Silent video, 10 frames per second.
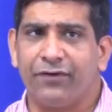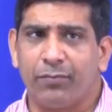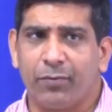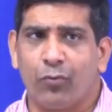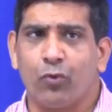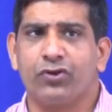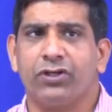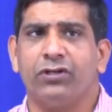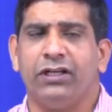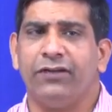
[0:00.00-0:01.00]

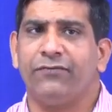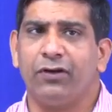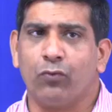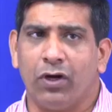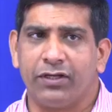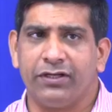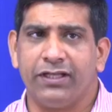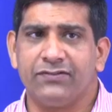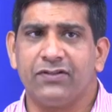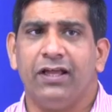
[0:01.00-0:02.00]
proportion, in different
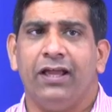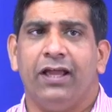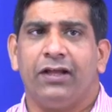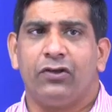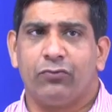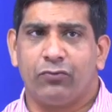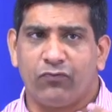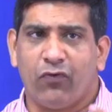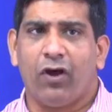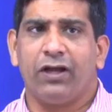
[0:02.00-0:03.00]
quantities
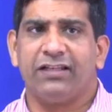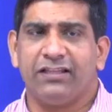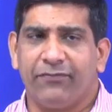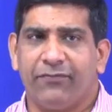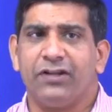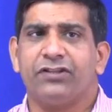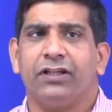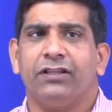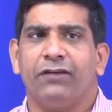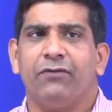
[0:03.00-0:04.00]
for the
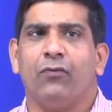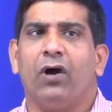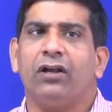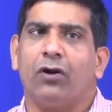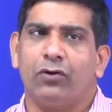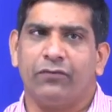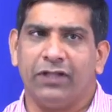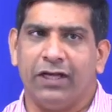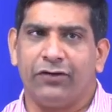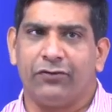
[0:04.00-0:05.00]
function that we want out of
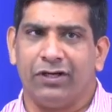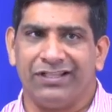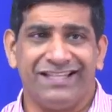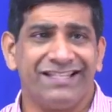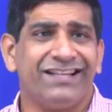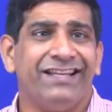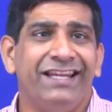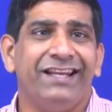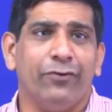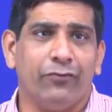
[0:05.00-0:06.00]
the electronics. These are
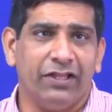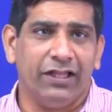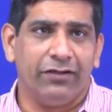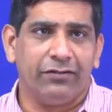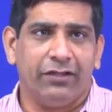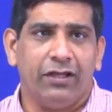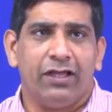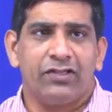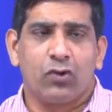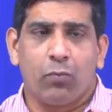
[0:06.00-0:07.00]
needed over there.
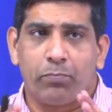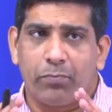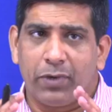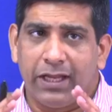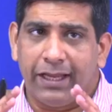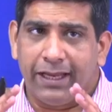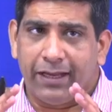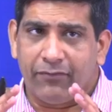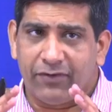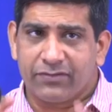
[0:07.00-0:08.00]
So,
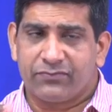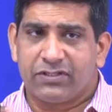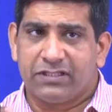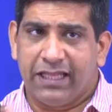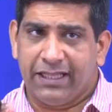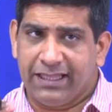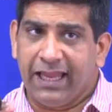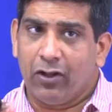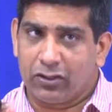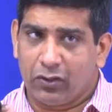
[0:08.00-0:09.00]
first,
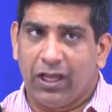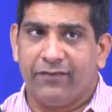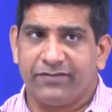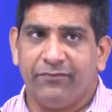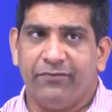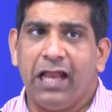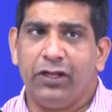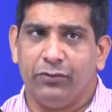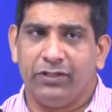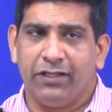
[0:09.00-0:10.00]
they also have some
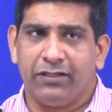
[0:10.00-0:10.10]
value.